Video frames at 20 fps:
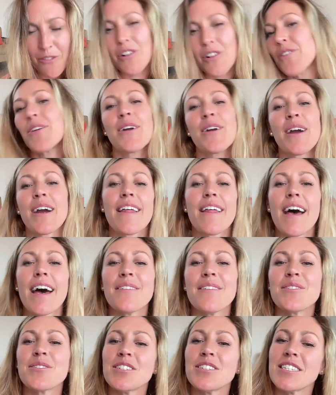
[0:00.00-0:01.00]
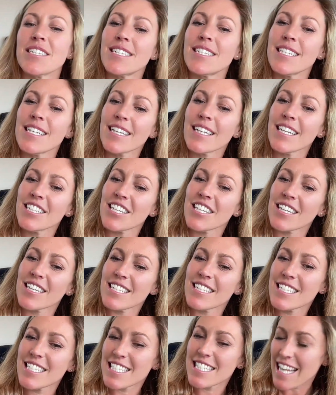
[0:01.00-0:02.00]
Float the crown of the head up towards the ceiling.
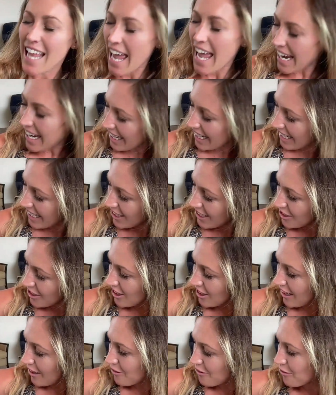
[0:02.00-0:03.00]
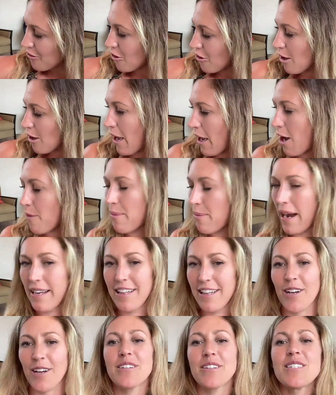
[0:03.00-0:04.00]
Gently sliding your left forearm out behind
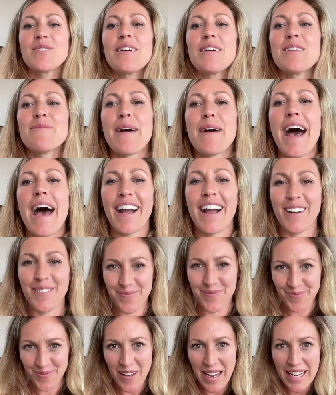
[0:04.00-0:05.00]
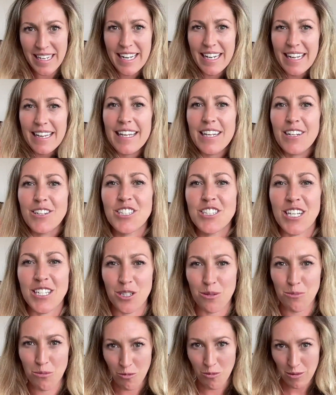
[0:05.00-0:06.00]
the lower sway of the back. Finding a little
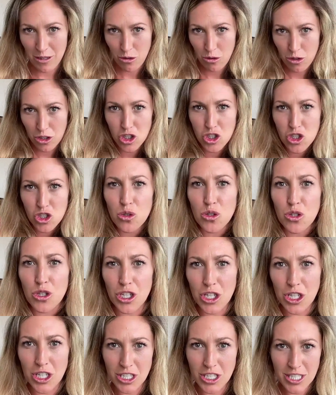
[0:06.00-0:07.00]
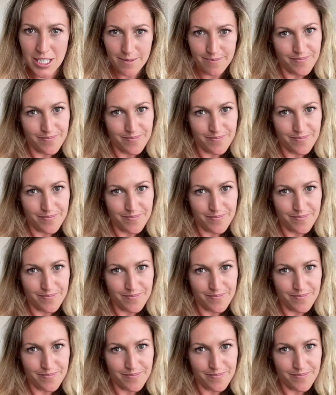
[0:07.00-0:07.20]
gentle movement through the shoulders.